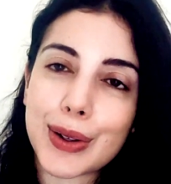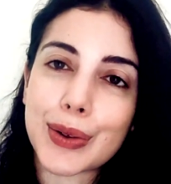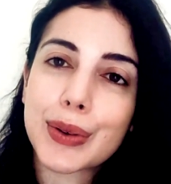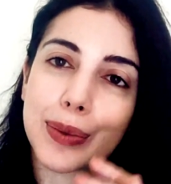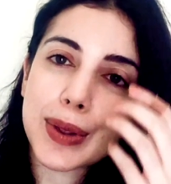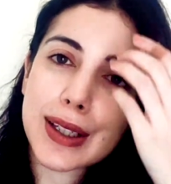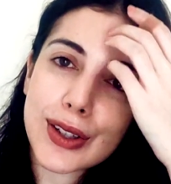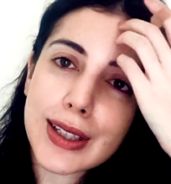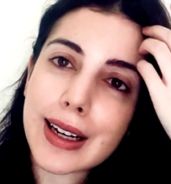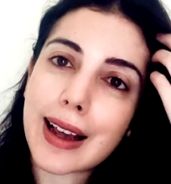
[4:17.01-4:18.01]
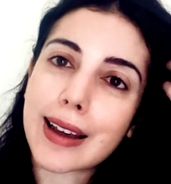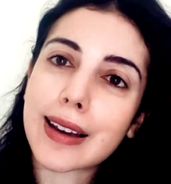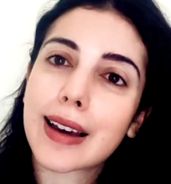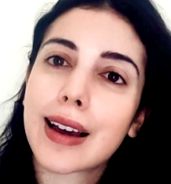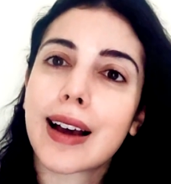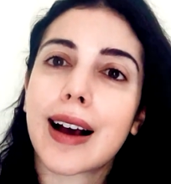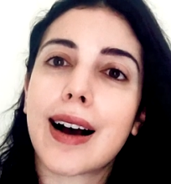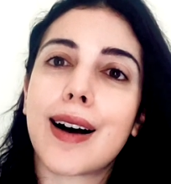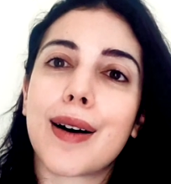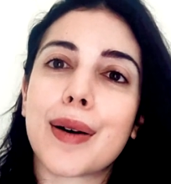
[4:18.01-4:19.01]
It was just like
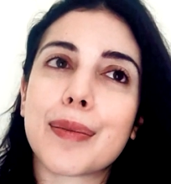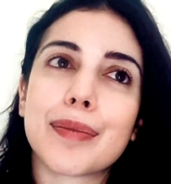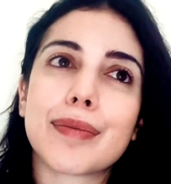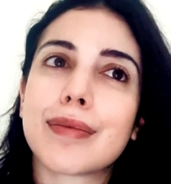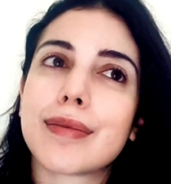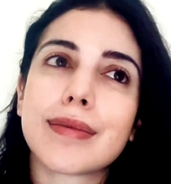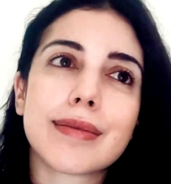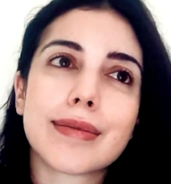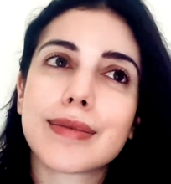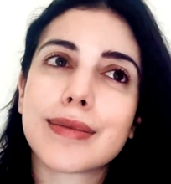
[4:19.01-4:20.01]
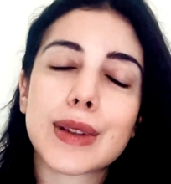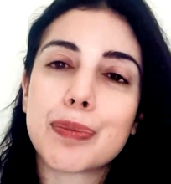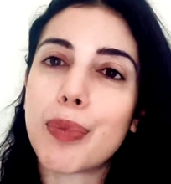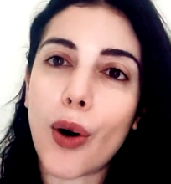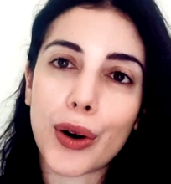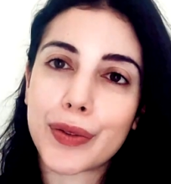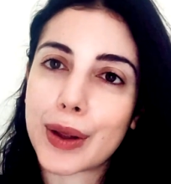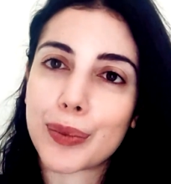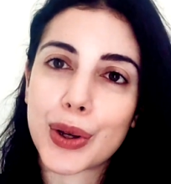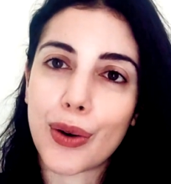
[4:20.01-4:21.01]
the bond
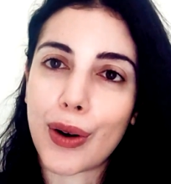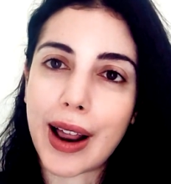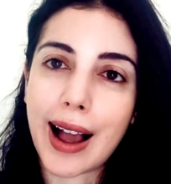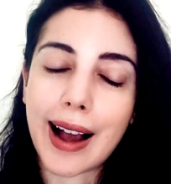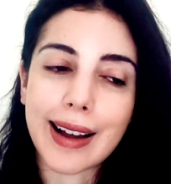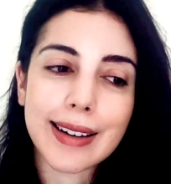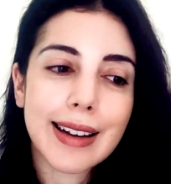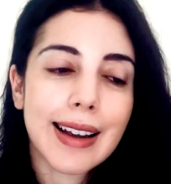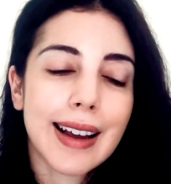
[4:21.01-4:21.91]
that we all had.